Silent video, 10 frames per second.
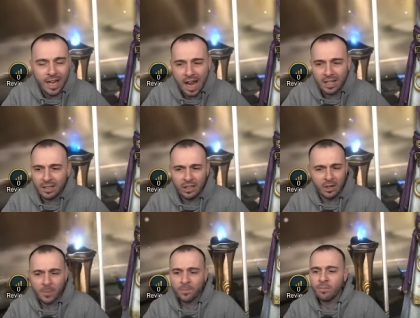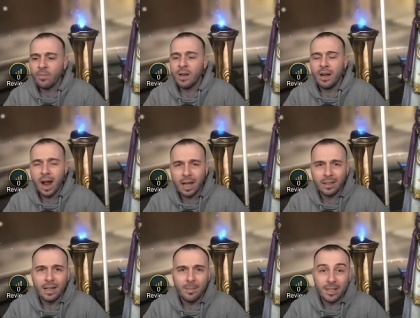Galatir, another
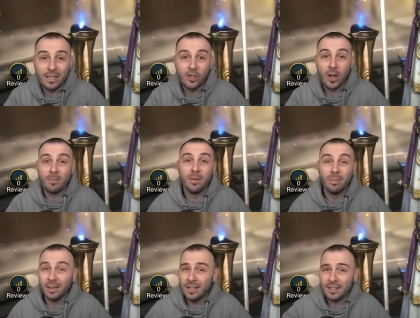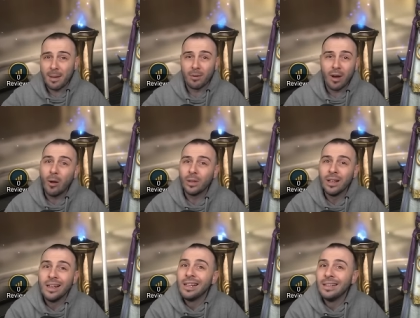amazing champion. But this time around,
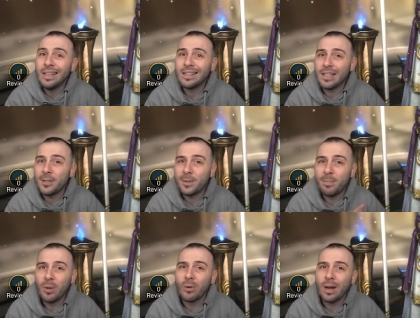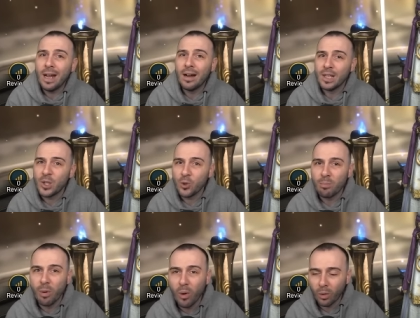this is purely a
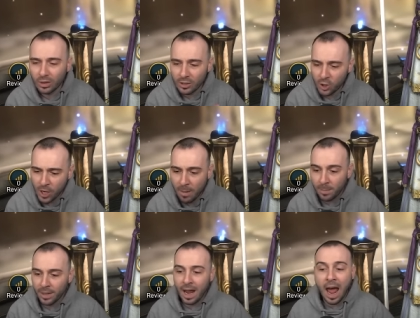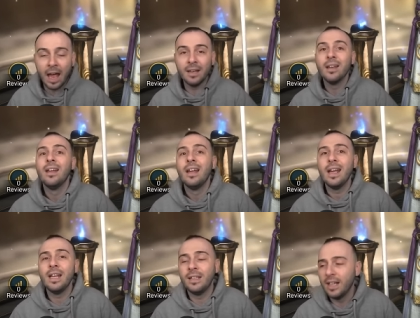support champion, and
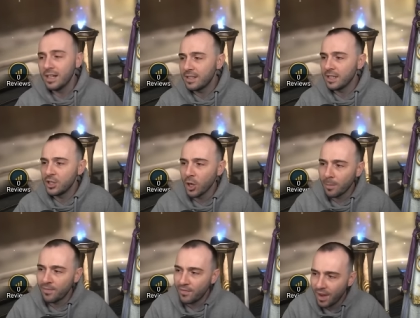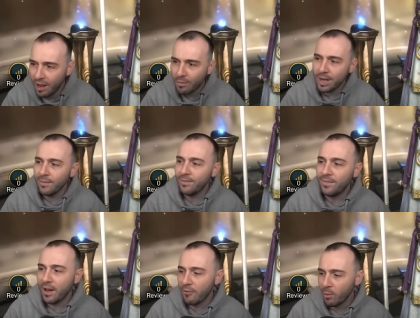it does the job very,
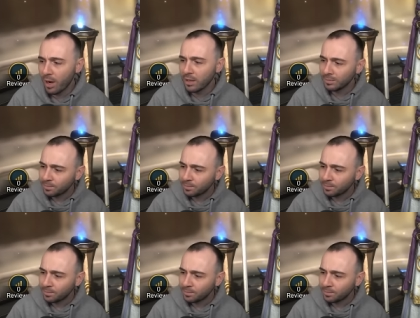very well.